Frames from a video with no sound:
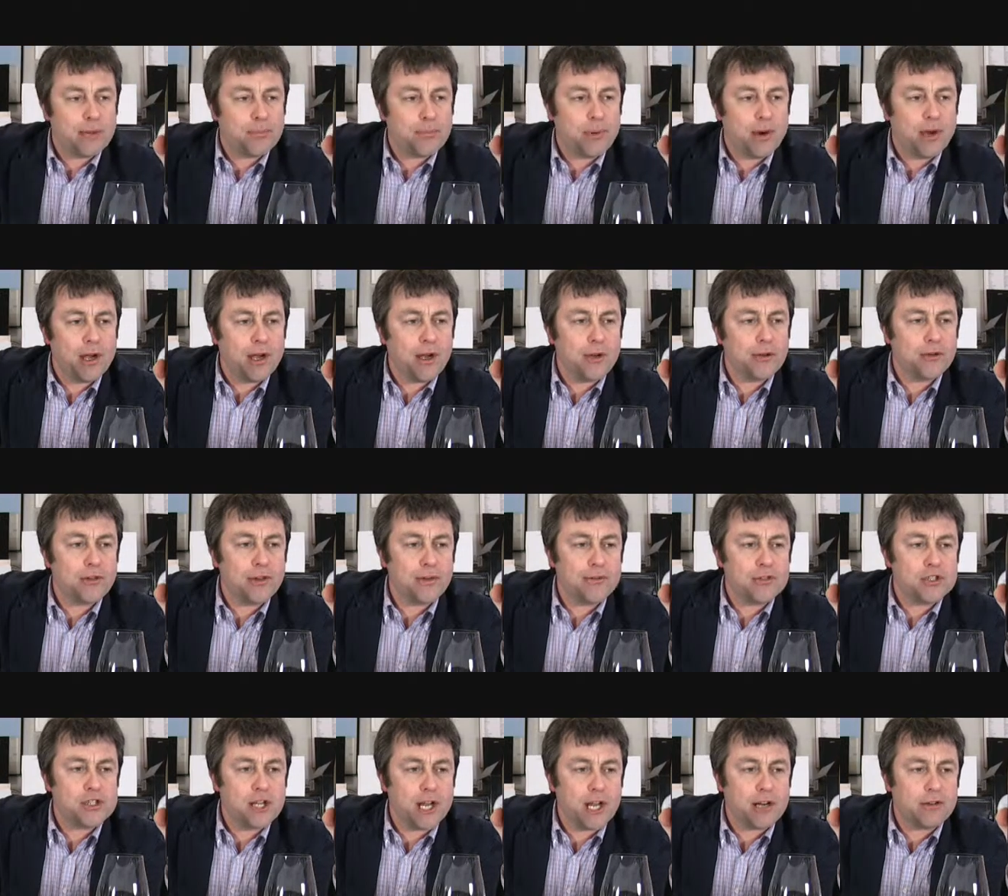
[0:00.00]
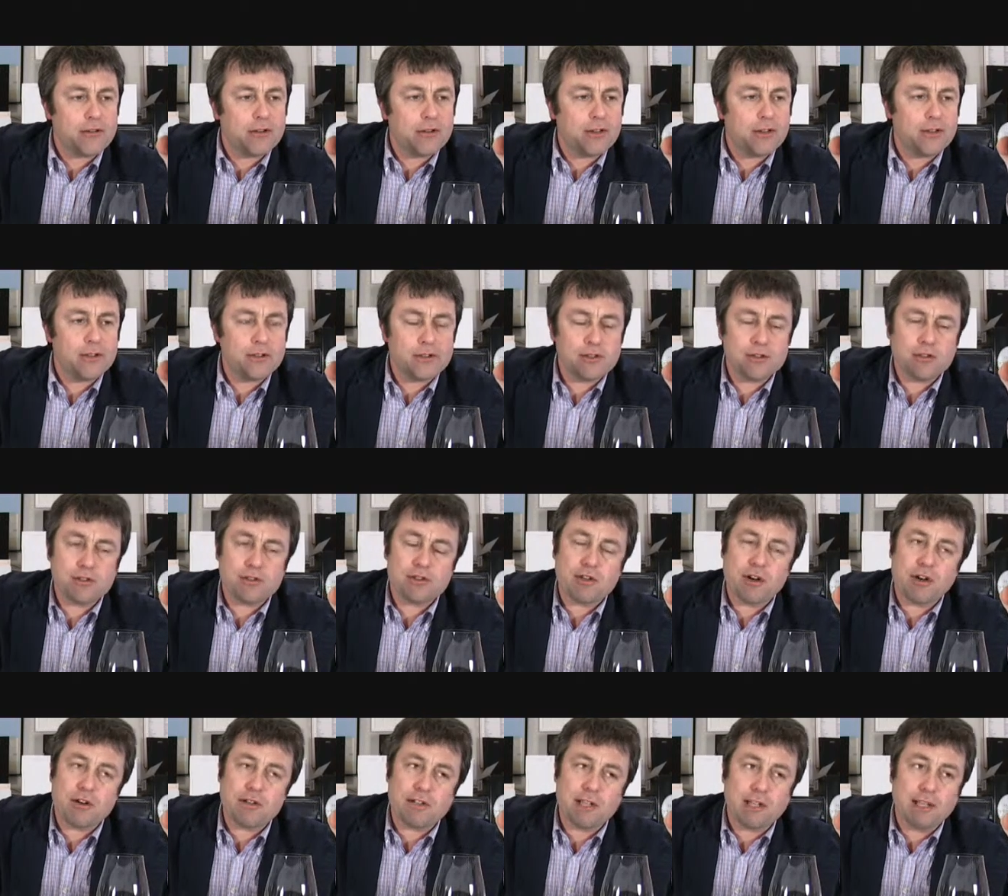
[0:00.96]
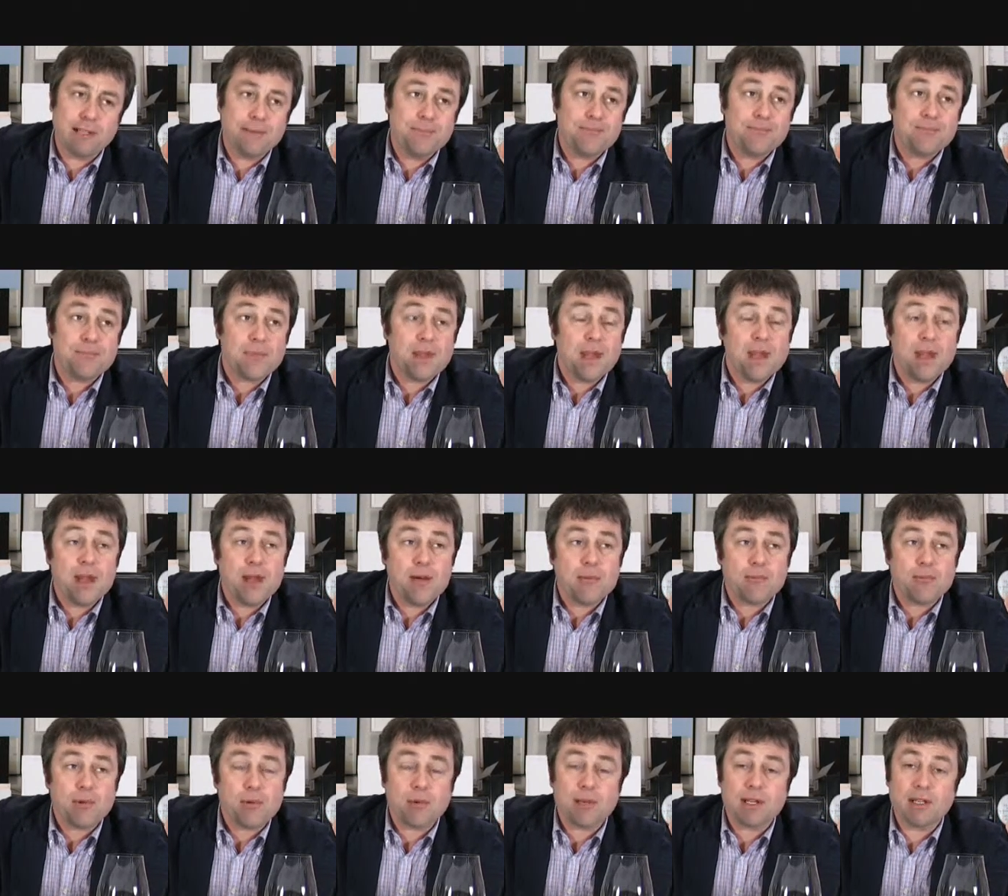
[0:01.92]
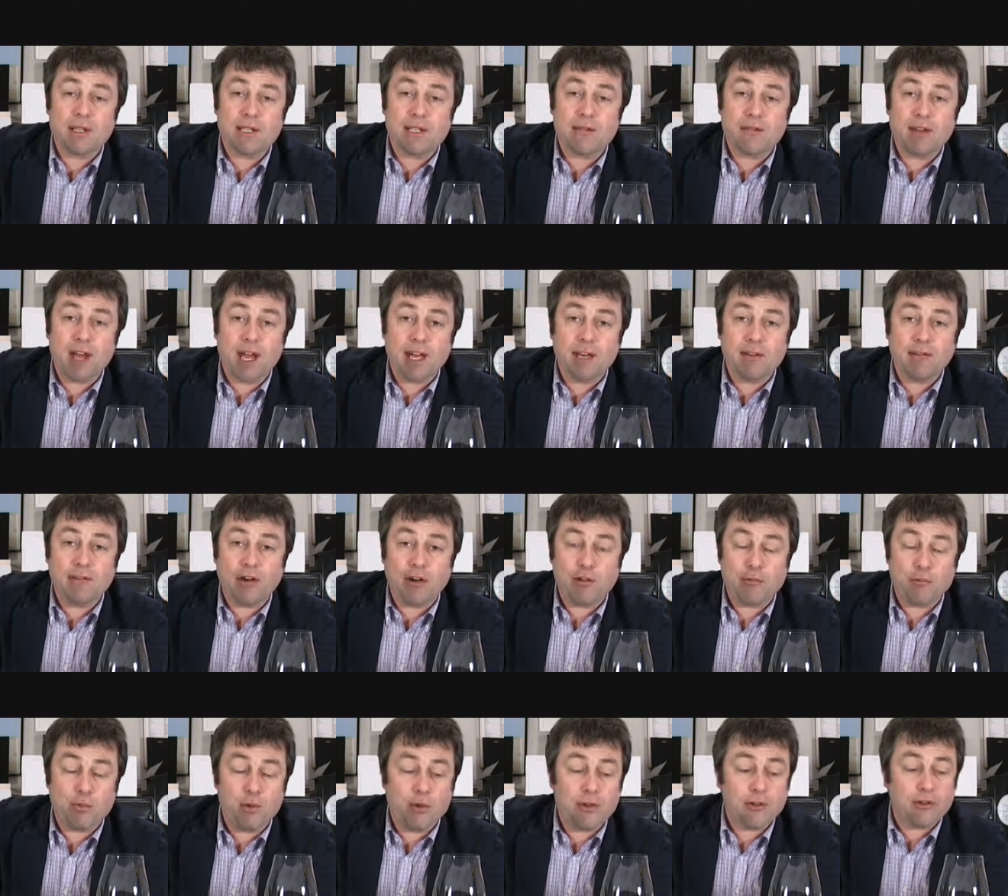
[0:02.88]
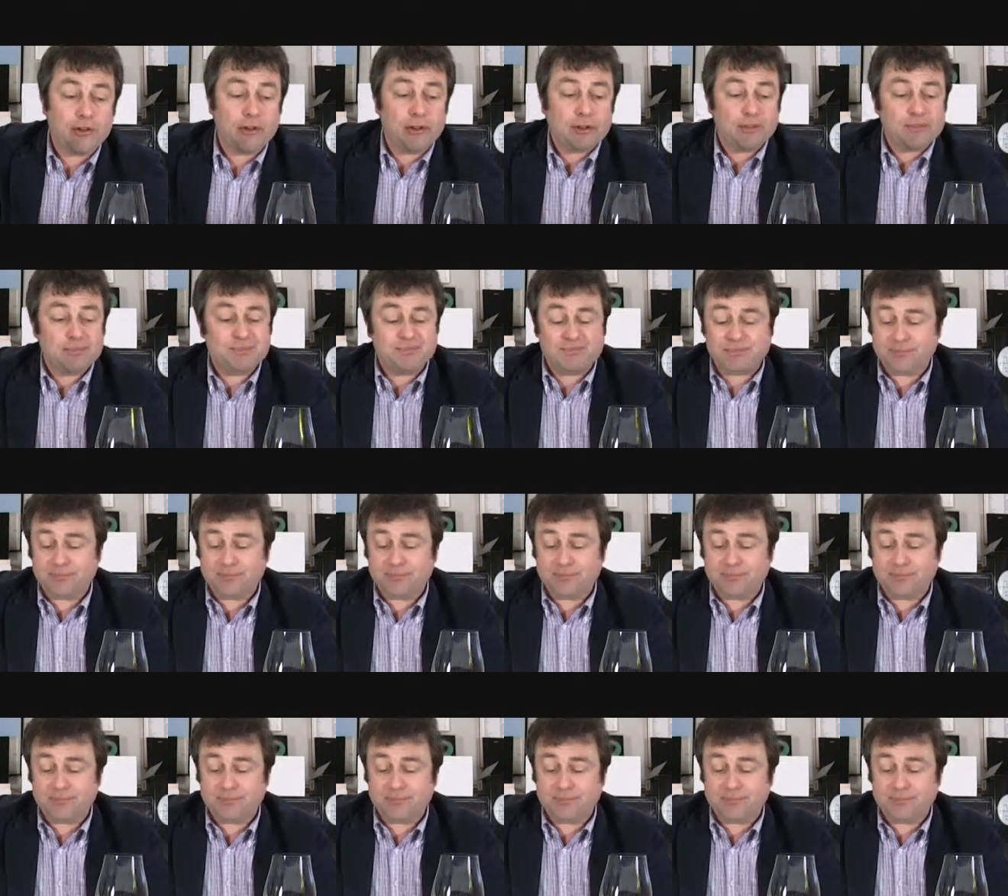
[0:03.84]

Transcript: Magpie 07 Chatterer Chardonnay, probably going to give it 85 points.